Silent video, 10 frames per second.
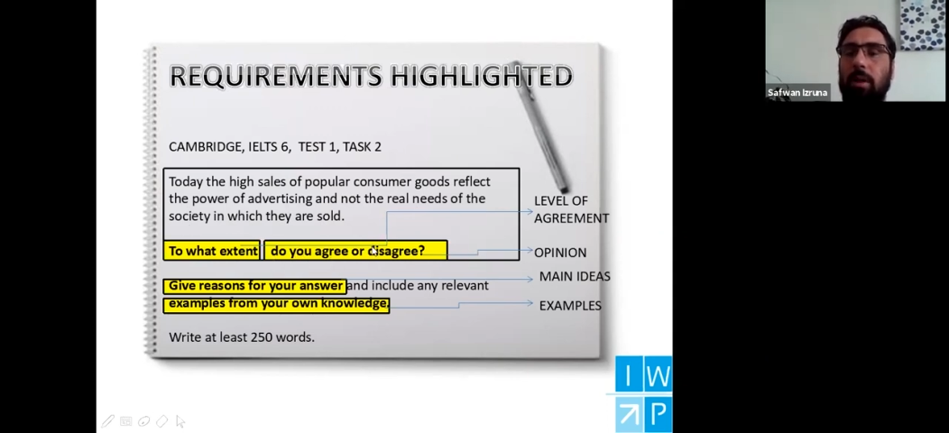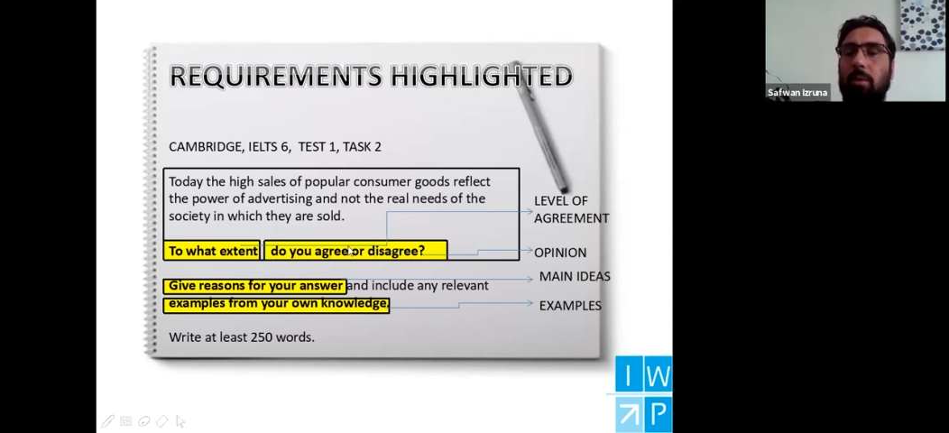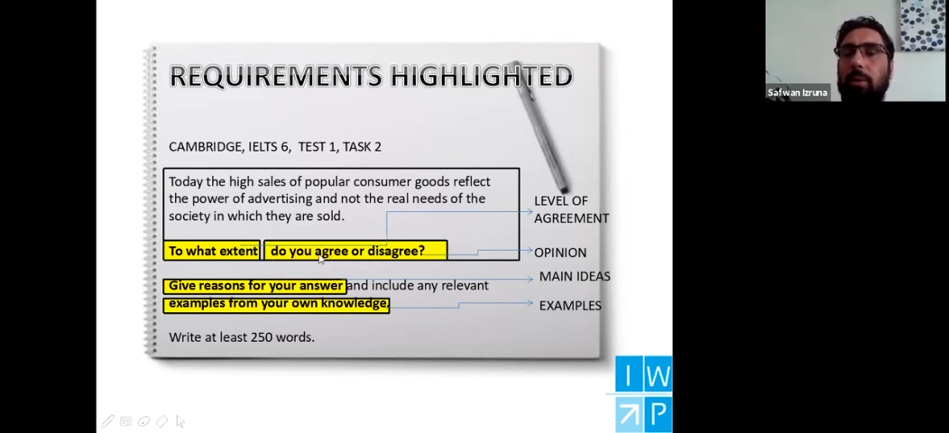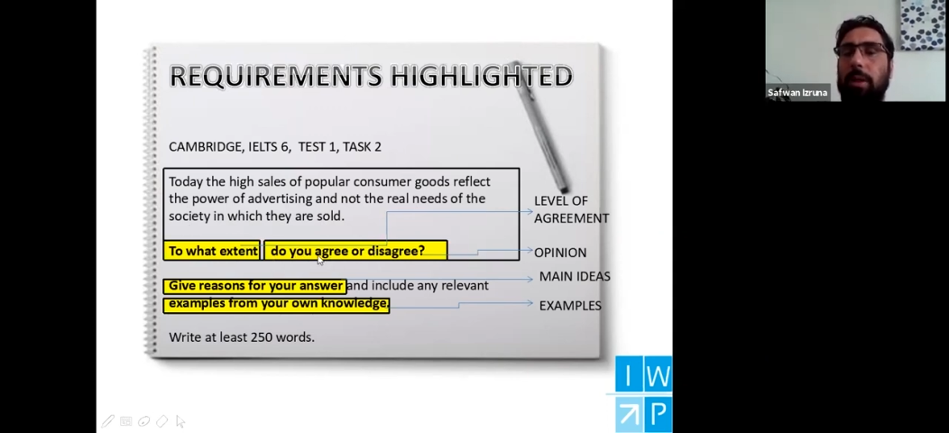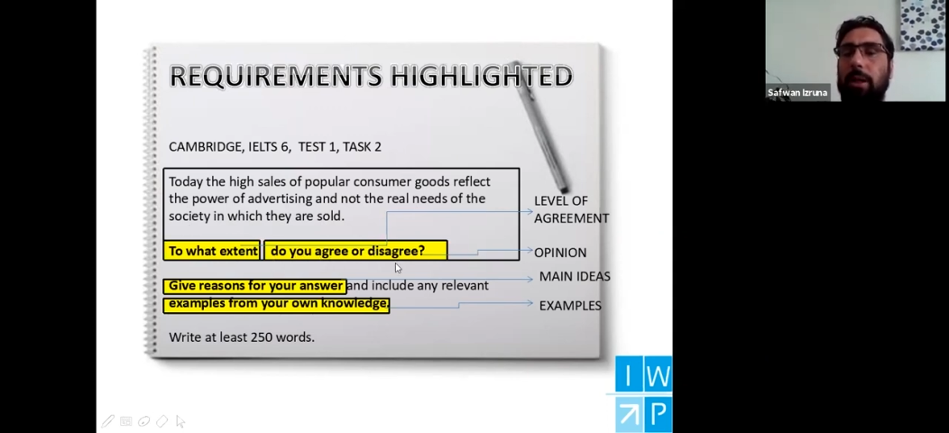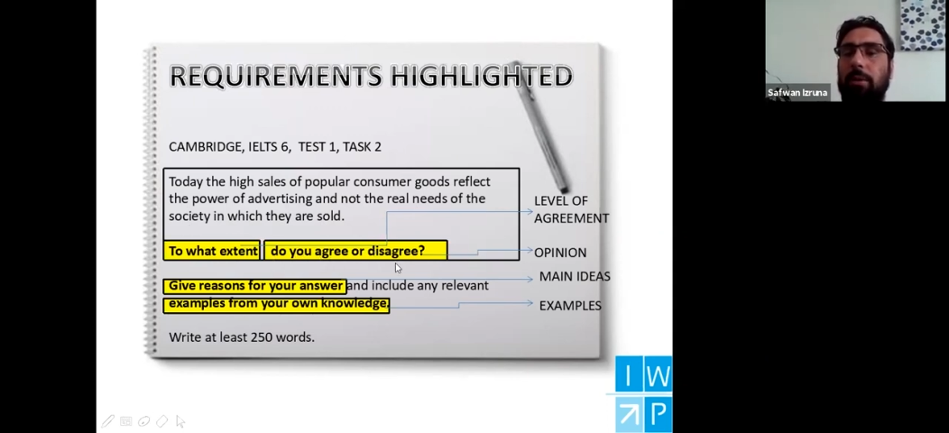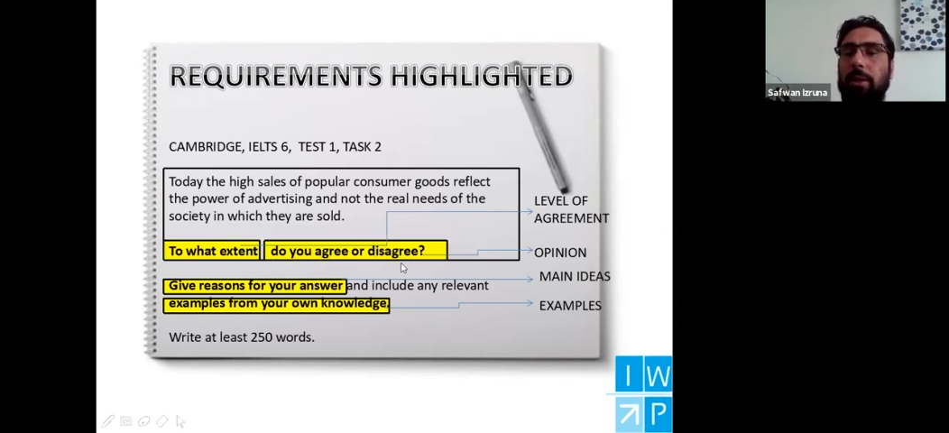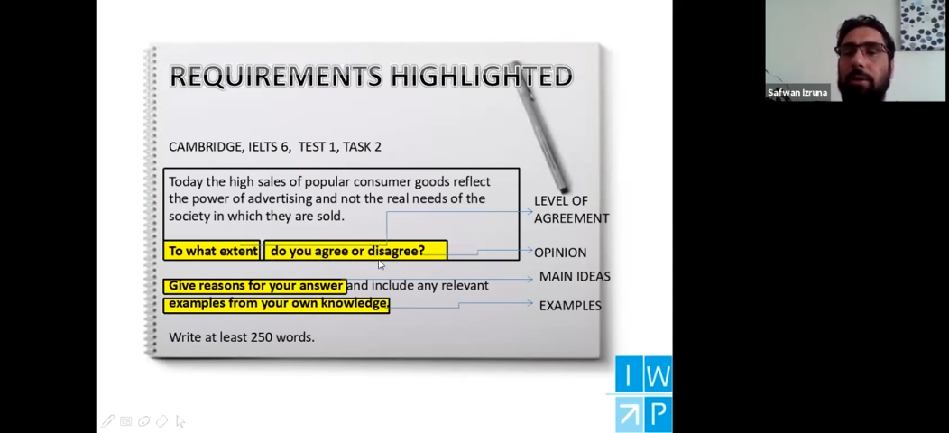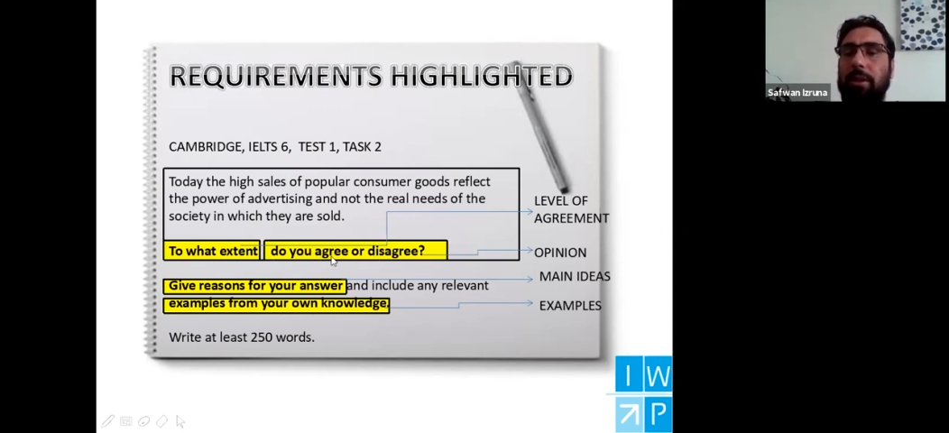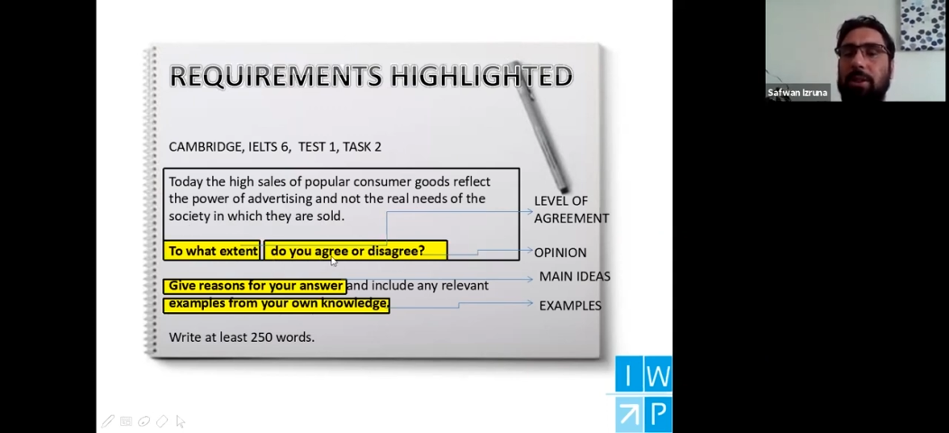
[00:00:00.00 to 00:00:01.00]
whether we
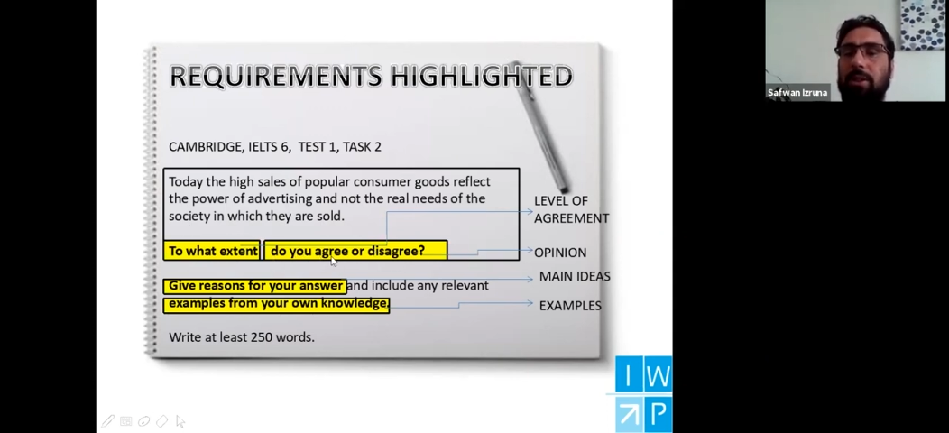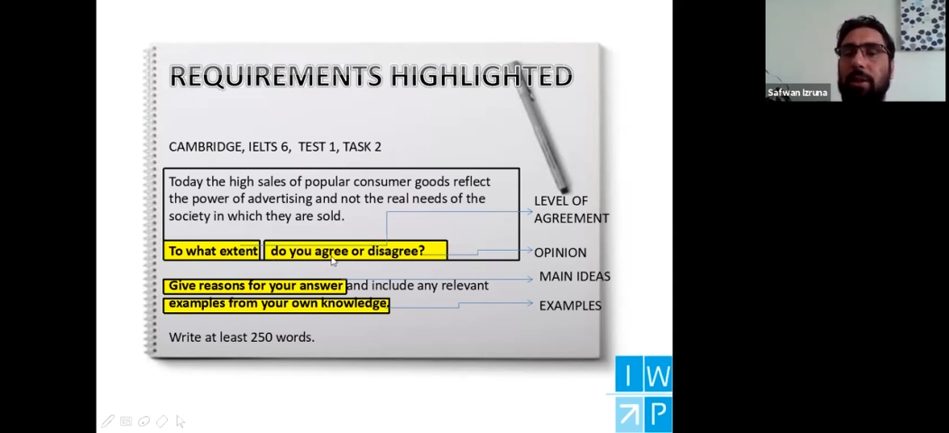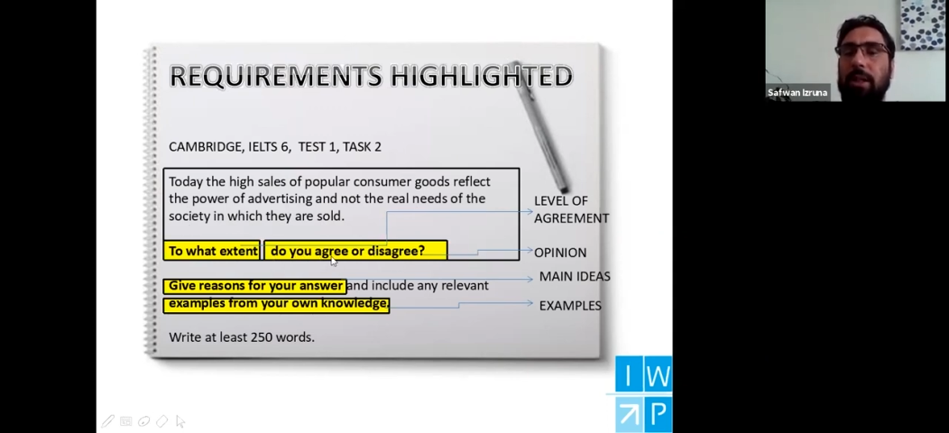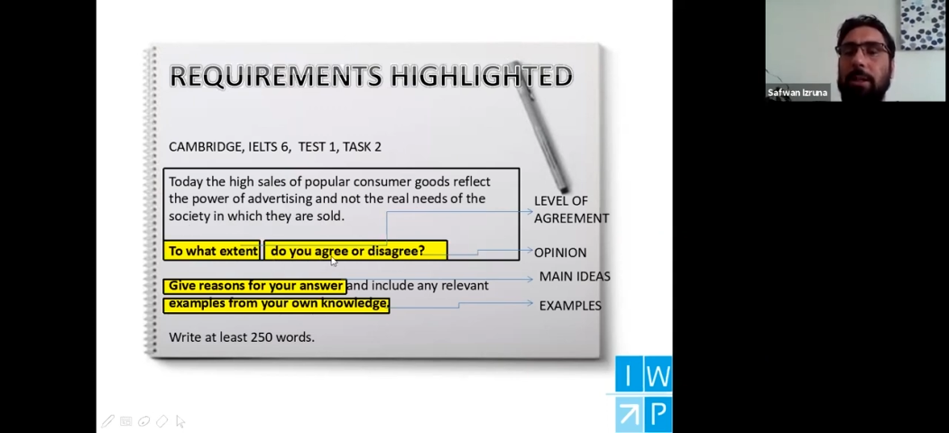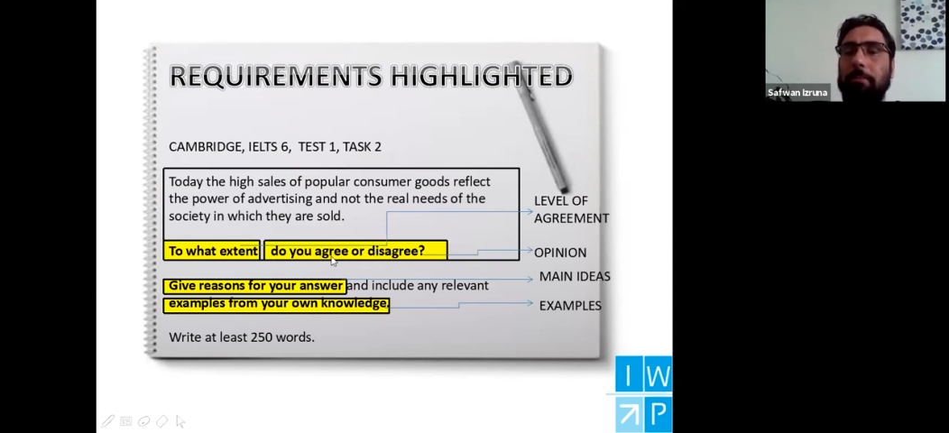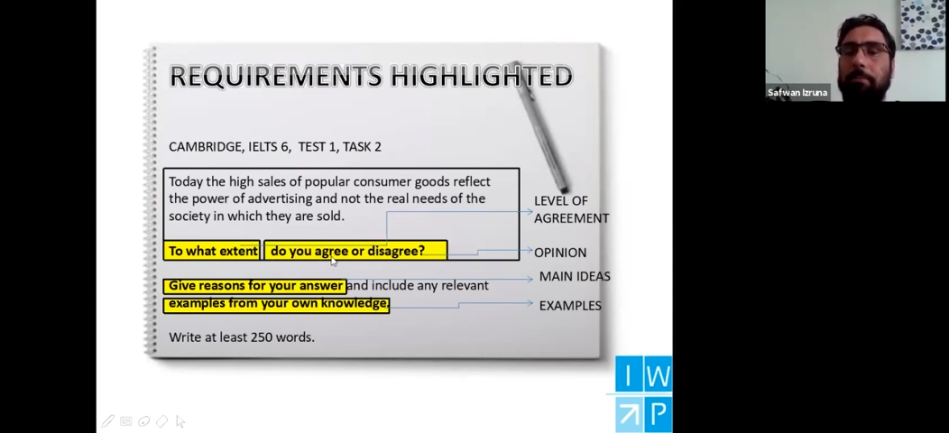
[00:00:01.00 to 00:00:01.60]
agree or disagree.